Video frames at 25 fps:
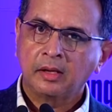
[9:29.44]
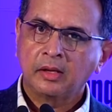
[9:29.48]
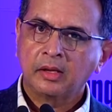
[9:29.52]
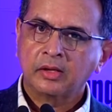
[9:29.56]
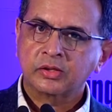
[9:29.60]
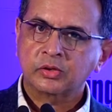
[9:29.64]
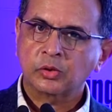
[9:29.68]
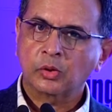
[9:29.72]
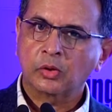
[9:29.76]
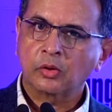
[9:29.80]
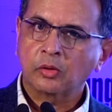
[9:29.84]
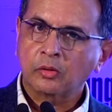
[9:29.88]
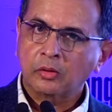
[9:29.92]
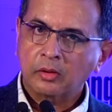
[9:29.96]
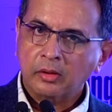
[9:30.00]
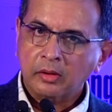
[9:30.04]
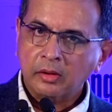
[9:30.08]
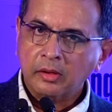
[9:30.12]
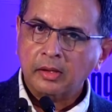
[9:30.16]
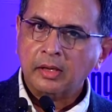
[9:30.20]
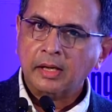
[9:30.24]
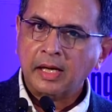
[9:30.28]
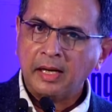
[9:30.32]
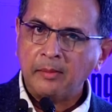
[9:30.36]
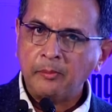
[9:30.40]
So
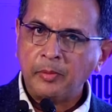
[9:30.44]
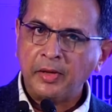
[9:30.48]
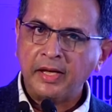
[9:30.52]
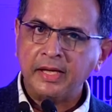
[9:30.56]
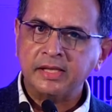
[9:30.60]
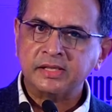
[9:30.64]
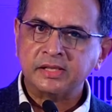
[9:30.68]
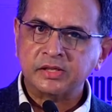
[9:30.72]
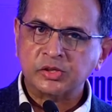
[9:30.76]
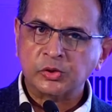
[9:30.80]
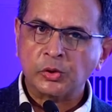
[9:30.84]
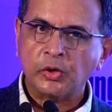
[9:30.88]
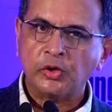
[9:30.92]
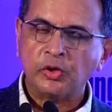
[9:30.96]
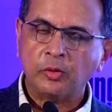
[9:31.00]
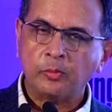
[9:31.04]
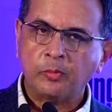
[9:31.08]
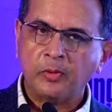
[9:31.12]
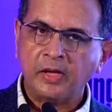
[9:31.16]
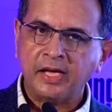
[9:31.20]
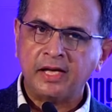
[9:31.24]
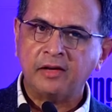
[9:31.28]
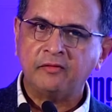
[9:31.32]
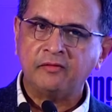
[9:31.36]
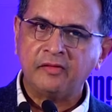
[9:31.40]
compliance is going to
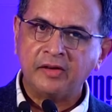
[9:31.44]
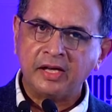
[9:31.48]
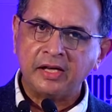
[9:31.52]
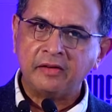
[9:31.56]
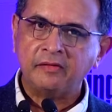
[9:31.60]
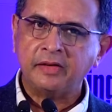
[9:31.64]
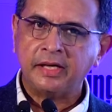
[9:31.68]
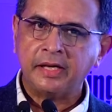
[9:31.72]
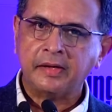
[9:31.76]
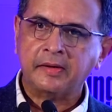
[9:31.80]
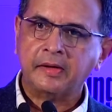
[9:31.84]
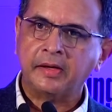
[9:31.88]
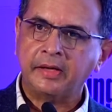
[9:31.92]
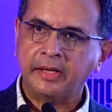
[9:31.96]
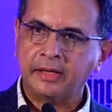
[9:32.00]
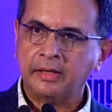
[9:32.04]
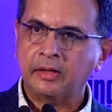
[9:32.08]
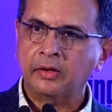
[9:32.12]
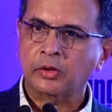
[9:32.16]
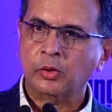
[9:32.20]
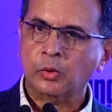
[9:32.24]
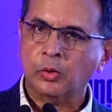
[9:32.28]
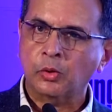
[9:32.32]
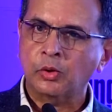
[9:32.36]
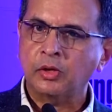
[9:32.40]
play a very, very critical
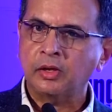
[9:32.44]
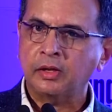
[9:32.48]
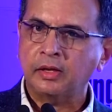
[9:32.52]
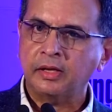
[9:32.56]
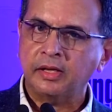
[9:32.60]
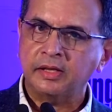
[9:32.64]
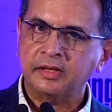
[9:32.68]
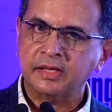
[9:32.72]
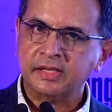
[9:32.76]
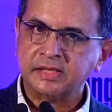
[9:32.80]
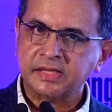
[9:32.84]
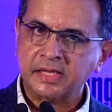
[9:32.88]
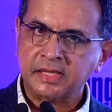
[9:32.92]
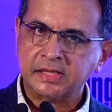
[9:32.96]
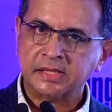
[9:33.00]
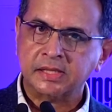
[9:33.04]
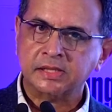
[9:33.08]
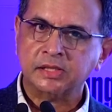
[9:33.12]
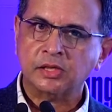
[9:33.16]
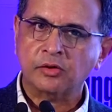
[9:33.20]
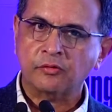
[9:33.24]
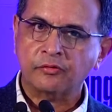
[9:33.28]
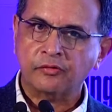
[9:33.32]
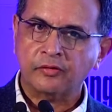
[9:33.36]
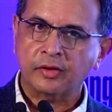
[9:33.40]
role in the success
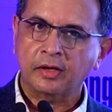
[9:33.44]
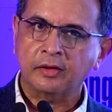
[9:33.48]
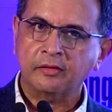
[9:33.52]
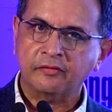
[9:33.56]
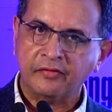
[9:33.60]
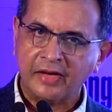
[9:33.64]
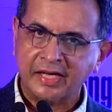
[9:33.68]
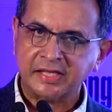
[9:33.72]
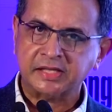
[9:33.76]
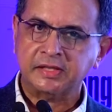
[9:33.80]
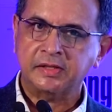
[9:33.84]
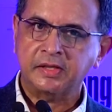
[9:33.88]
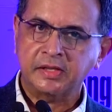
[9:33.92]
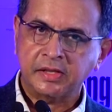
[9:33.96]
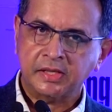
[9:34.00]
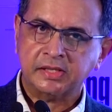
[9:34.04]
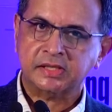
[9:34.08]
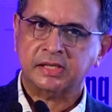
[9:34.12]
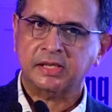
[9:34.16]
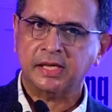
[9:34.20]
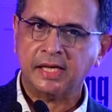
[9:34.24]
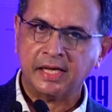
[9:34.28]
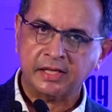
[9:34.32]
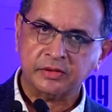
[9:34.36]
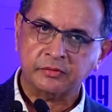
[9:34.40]
of fashion
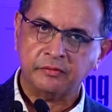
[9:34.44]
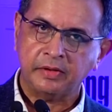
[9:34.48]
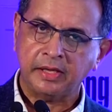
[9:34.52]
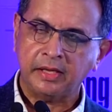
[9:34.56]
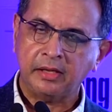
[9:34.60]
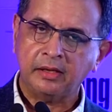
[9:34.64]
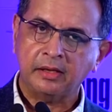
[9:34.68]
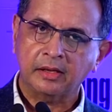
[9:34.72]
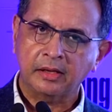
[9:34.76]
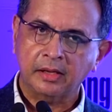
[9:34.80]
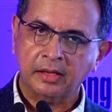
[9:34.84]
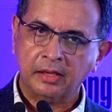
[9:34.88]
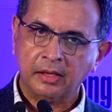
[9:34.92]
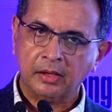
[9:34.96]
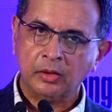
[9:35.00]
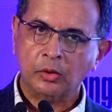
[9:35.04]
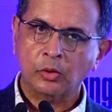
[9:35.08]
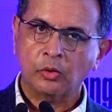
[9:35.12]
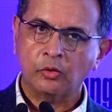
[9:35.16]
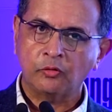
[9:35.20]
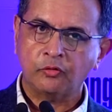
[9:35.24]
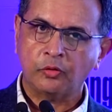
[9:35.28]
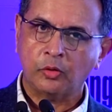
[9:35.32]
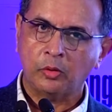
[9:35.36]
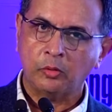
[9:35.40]
industry as we
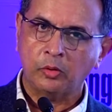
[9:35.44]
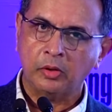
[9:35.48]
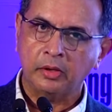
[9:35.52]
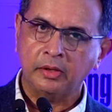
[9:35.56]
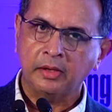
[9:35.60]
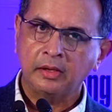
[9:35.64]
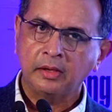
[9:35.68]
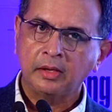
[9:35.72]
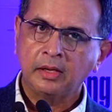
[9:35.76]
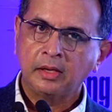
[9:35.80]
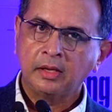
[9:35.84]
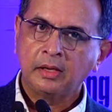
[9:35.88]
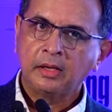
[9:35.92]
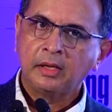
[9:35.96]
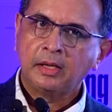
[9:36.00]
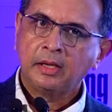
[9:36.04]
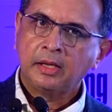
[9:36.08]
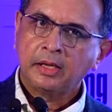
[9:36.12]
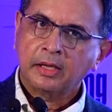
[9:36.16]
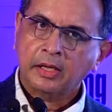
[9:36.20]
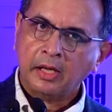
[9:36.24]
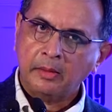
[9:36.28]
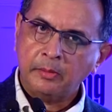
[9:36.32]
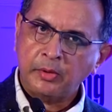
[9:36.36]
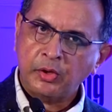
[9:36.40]
go forward.
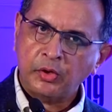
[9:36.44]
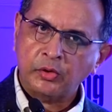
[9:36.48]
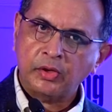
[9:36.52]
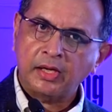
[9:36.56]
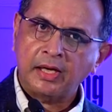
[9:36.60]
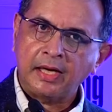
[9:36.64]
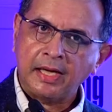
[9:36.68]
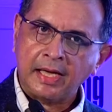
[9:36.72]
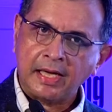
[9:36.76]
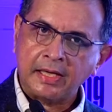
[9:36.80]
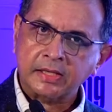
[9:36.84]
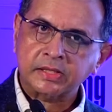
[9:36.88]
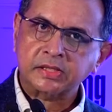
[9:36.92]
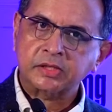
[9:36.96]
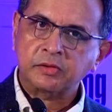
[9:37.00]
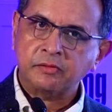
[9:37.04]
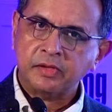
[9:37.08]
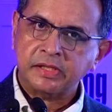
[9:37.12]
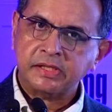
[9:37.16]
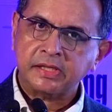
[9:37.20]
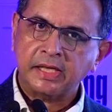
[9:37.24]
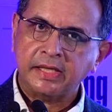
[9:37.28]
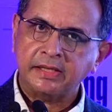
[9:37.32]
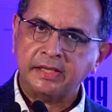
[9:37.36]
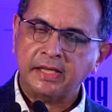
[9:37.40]
Coming to the last,
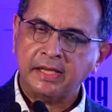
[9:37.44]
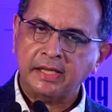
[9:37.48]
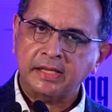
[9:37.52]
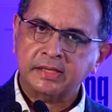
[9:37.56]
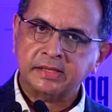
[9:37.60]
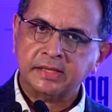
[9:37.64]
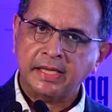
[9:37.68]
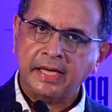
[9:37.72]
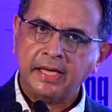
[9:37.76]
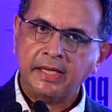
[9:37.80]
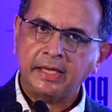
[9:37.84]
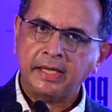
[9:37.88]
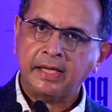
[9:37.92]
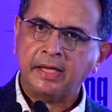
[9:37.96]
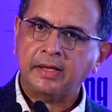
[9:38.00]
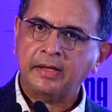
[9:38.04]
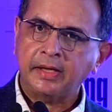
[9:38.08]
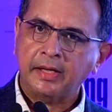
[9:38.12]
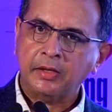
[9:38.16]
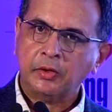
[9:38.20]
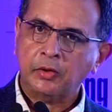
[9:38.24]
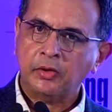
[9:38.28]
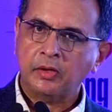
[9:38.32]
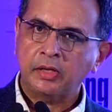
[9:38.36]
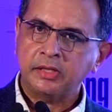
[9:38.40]
which I think is the entire
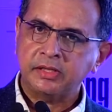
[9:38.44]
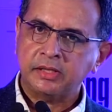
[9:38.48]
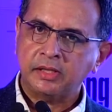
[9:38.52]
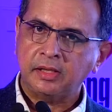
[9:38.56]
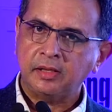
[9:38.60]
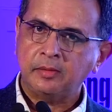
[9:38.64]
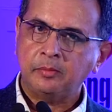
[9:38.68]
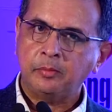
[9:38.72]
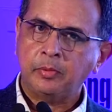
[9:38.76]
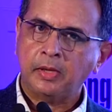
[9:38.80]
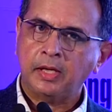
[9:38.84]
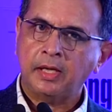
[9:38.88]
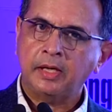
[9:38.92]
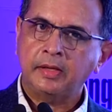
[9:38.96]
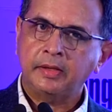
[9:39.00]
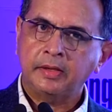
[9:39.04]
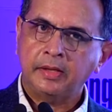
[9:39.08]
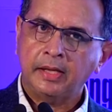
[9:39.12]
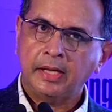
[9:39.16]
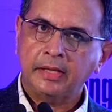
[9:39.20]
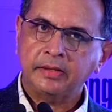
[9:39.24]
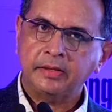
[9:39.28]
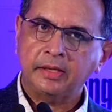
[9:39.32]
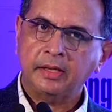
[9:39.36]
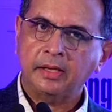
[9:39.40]
technology part,
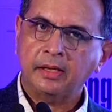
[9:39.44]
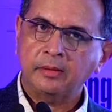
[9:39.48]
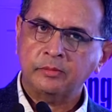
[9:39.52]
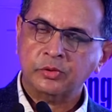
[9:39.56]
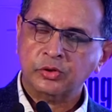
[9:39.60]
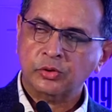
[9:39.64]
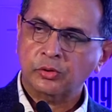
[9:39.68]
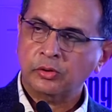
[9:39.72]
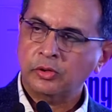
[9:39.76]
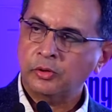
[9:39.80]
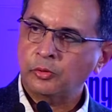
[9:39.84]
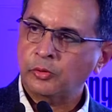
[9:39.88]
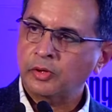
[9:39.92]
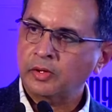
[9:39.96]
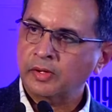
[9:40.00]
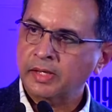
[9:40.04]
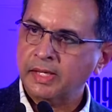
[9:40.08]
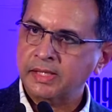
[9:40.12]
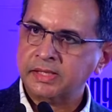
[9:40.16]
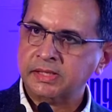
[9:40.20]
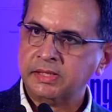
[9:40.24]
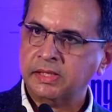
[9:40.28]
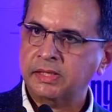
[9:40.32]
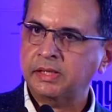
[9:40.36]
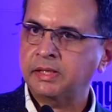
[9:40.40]
I'm sure you would have
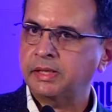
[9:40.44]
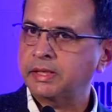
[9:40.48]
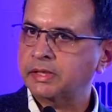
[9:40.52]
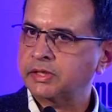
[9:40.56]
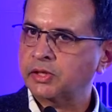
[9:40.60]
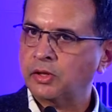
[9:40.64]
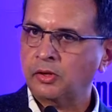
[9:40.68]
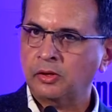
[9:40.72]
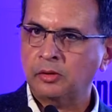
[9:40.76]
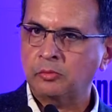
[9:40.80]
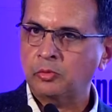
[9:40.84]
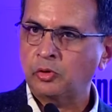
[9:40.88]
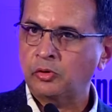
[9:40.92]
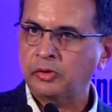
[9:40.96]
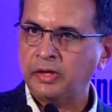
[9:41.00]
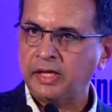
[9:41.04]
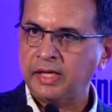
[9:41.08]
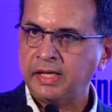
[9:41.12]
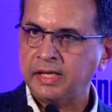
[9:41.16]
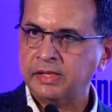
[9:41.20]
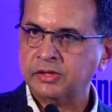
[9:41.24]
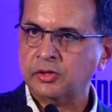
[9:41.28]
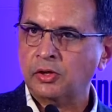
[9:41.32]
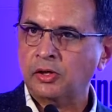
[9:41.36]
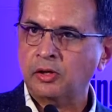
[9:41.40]
guessed it. It's all about
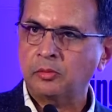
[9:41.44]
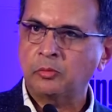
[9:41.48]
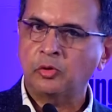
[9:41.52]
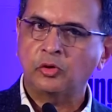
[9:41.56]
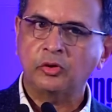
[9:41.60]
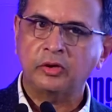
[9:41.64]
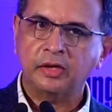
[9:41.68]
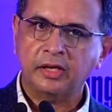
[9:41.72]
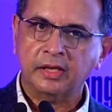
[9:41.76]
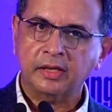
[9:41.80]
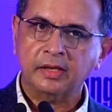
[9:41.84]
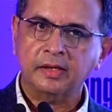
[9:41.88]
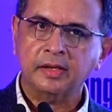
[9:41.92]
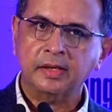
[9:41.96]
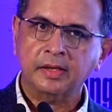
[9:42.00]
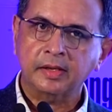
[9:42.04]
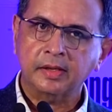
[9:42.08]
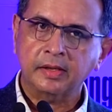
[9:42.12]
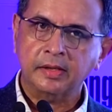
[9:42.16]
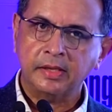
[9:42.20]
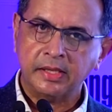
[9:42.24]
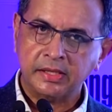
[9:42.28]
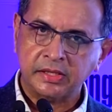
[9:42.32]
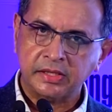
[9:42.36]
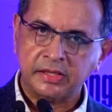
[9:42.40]
D is all about
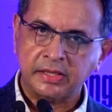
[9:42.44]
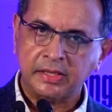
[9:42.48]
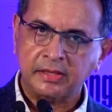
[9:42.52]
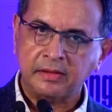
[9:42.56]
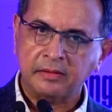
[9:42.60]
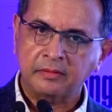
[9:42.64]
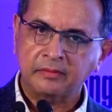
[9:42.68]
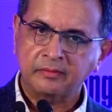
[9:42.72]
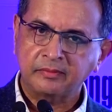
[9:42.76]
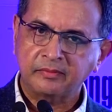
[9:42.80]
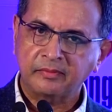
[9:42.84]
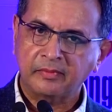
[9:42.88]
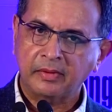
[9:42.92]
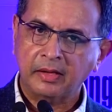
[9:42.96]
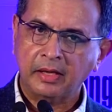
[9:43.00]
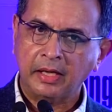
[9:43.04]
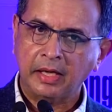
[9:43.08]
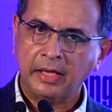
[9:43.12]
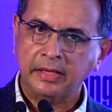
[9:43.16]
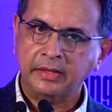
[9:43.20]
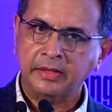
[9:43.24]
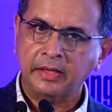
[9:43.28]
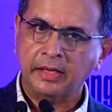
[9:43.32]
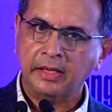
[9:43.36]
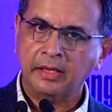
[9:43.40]
digital.
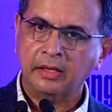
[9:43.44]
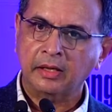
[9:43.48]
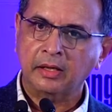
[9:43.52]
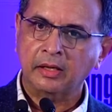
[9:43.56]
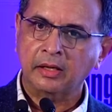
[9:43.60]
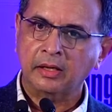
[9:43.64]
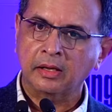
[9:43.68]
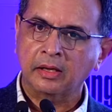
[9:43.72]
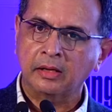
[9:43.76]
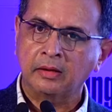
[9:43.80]
I think